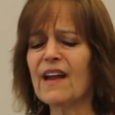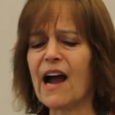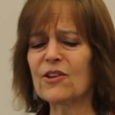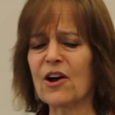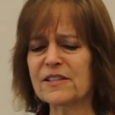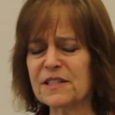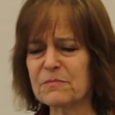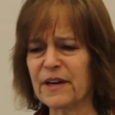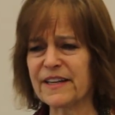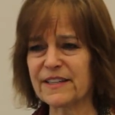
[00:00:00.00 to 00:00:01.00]
I lost
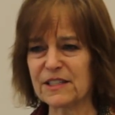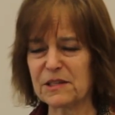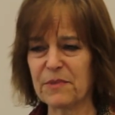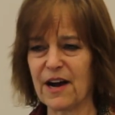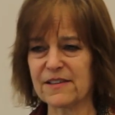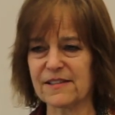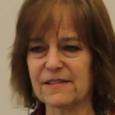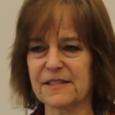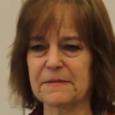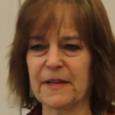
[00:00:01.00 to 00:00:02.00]
the money in the
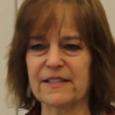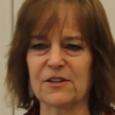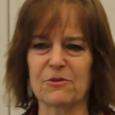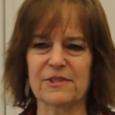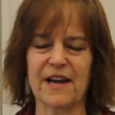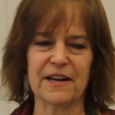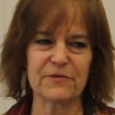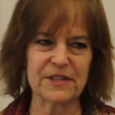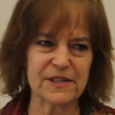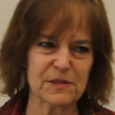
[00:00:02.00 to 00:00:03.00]
deposits. So it was kind
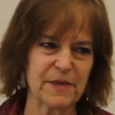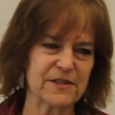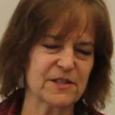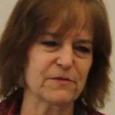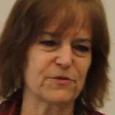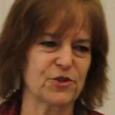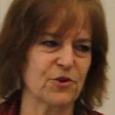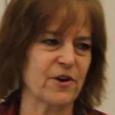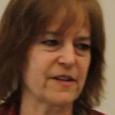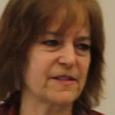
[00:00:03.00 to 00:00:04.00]
of an expensive
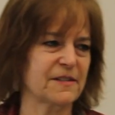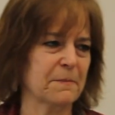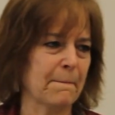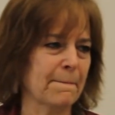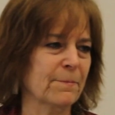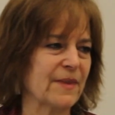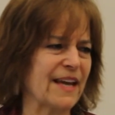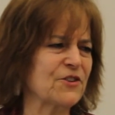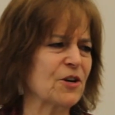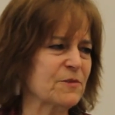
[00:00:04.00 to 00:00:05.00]
choice
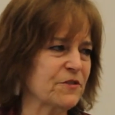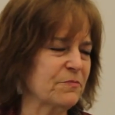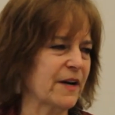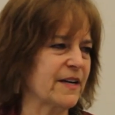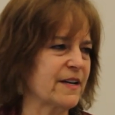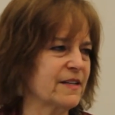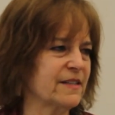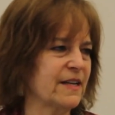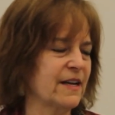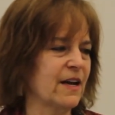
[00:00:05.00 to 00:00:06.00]
in terms of money,
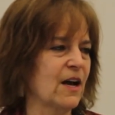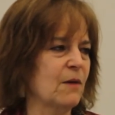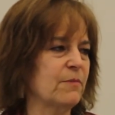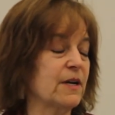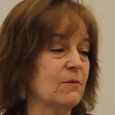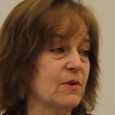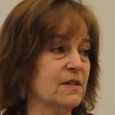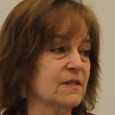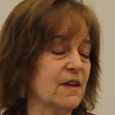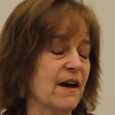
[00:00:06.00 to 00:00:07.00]
but it
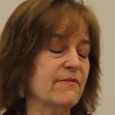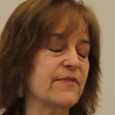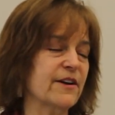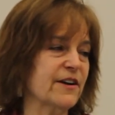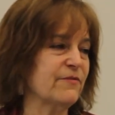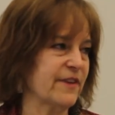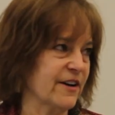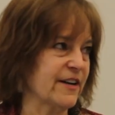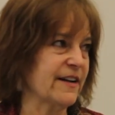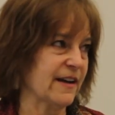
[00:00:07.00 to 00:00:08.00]
was a very,
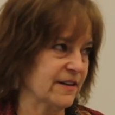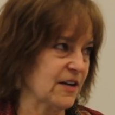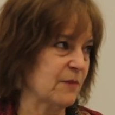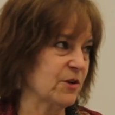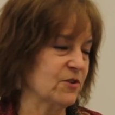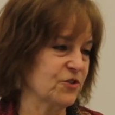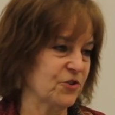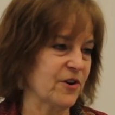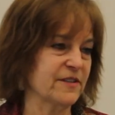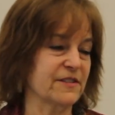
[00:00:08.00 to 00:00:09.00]
very economical
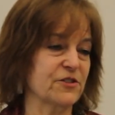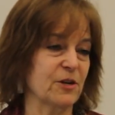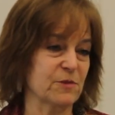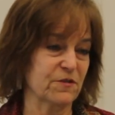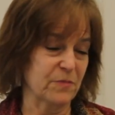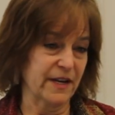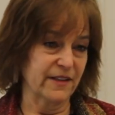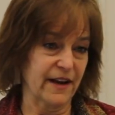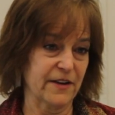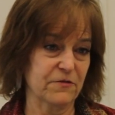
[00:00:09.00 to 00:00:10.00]
choice in terms of my
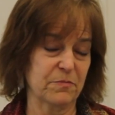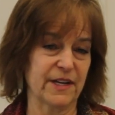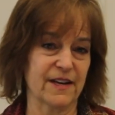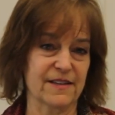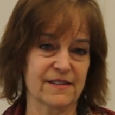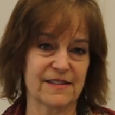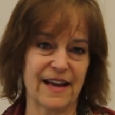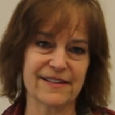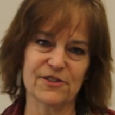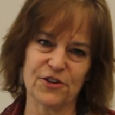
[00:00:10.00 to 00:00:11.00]
life, because
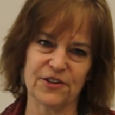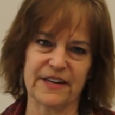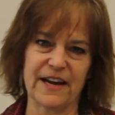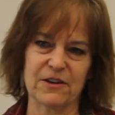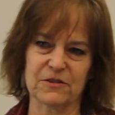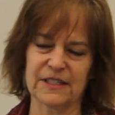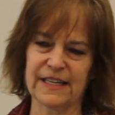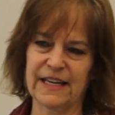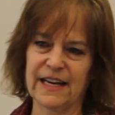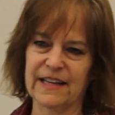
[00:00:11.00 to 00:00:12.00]
as it turned out,
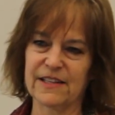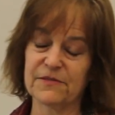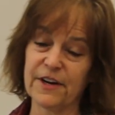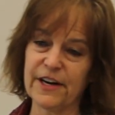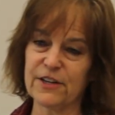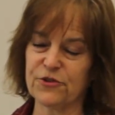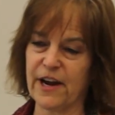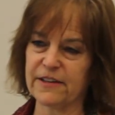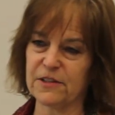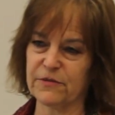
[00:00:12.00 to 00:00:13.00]
this very
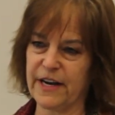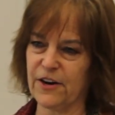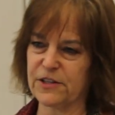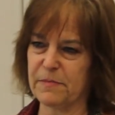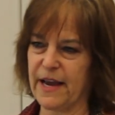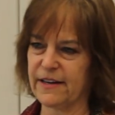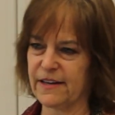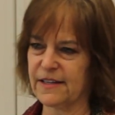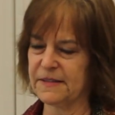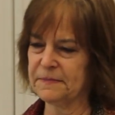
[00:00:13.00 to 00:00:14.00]
attractive,
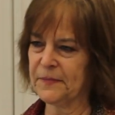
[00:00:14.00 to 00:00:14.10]
charismatic